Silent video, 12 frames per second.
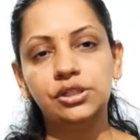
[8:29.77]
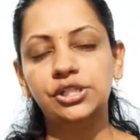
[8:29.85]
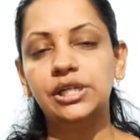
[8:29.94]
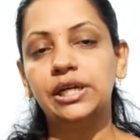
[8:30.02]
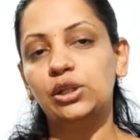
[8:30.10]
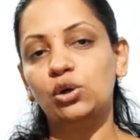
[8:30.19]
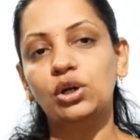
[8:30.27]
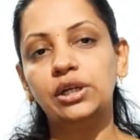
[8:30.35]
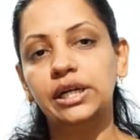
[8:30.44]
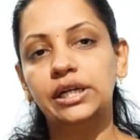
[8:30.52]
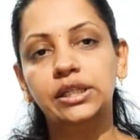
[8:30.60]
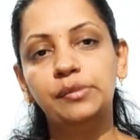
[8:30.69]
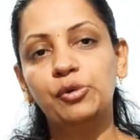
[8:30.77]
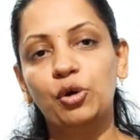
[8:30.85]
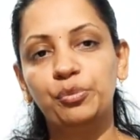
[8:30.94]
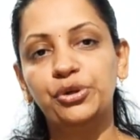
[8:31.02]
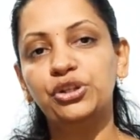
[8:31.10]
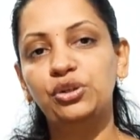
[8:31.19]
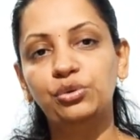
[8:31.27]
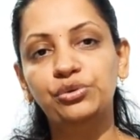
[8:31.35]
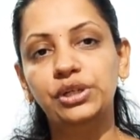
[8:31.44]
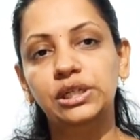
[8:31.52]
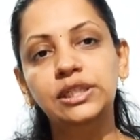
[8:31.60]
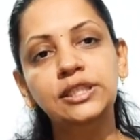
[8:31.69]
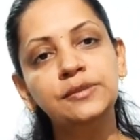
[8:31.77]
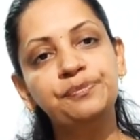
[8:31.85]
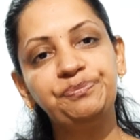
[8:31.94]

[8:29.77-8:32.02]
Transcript: she cannot get the proper nutrients.